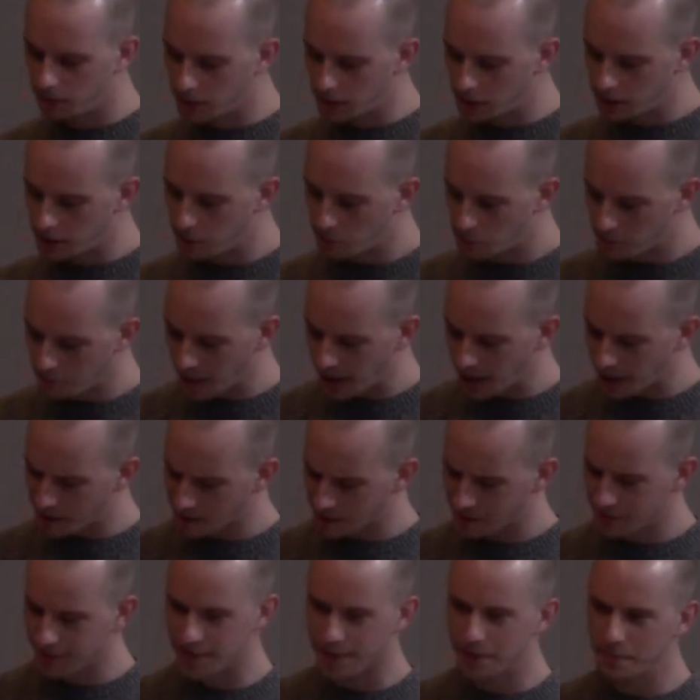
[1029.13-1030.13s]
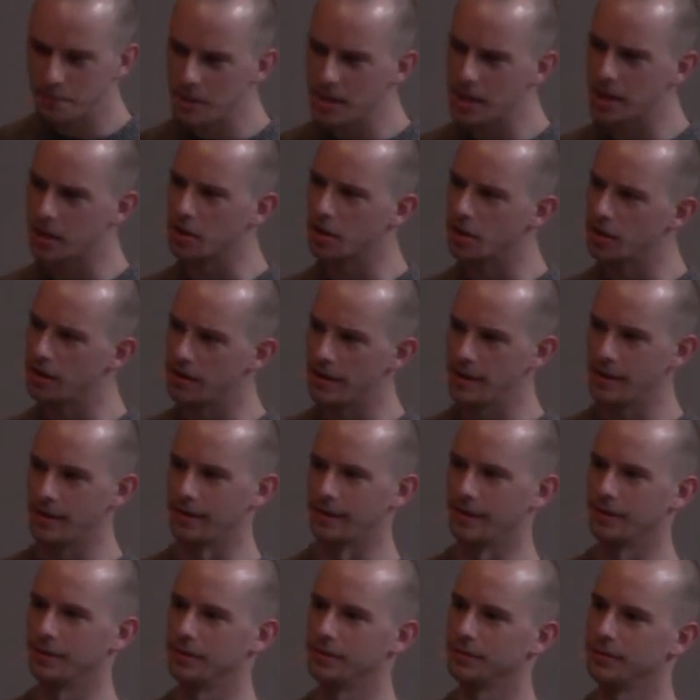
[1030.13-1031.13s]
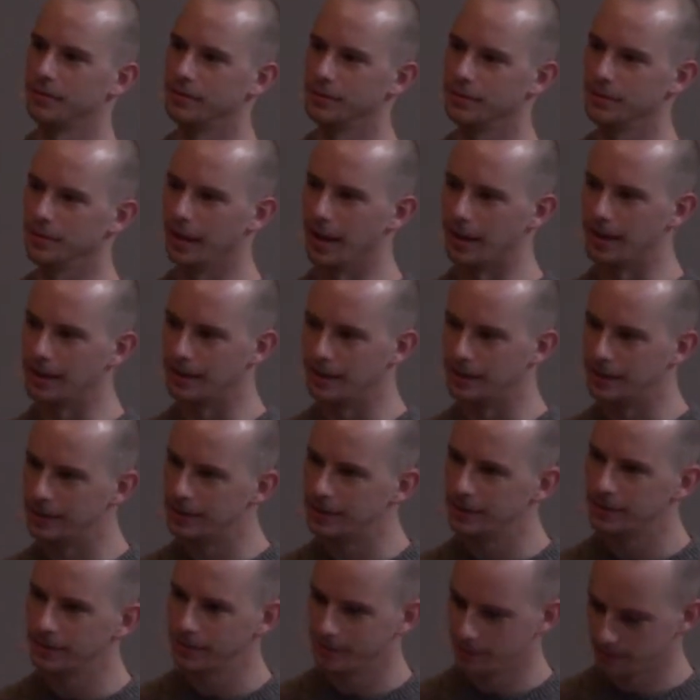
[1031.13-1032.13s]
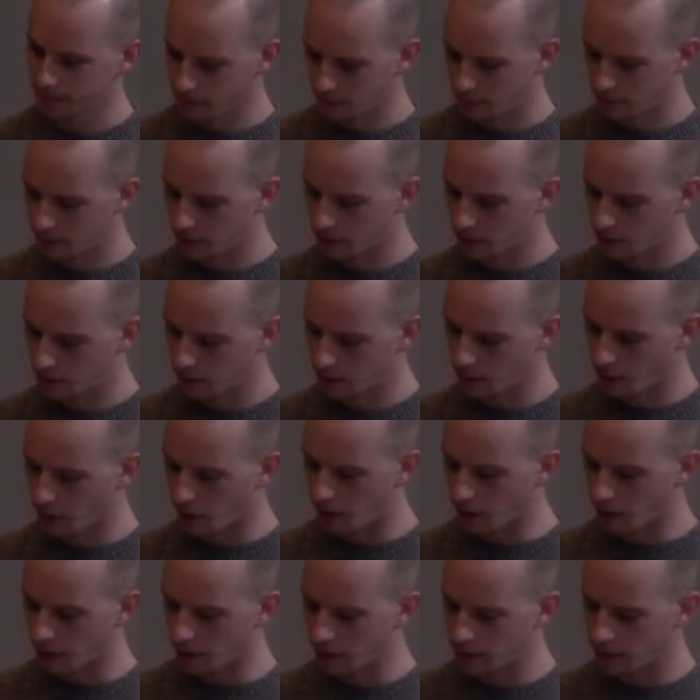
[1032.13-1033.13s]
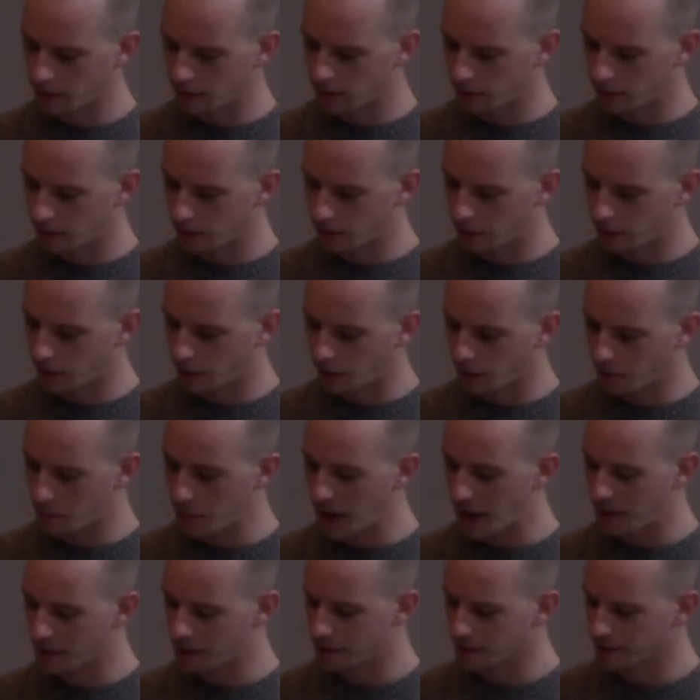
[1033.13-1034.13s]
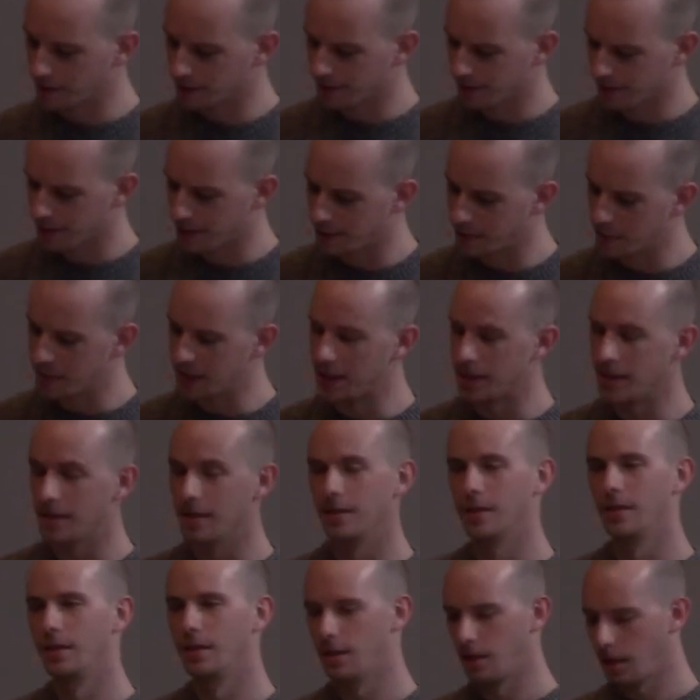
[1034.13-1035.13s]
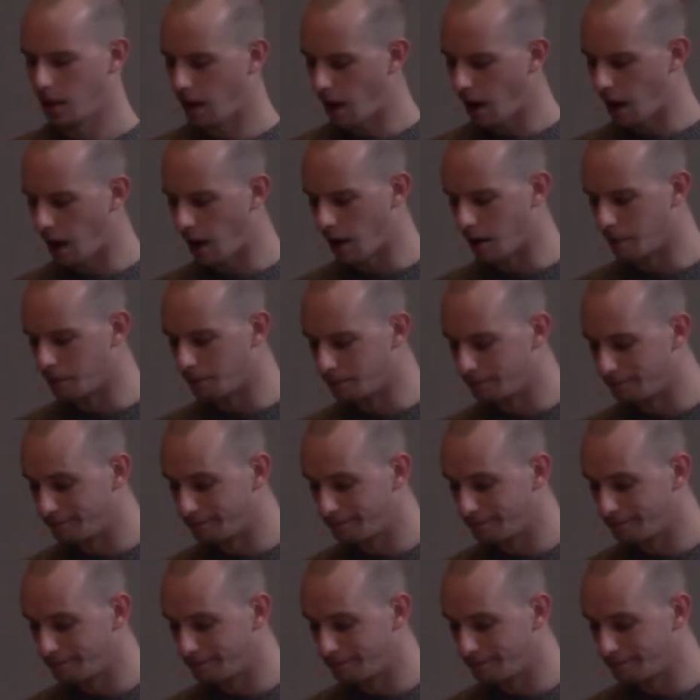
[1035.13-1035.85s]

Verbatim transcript: Human passions can be a good thing, right? Our our passions can be um,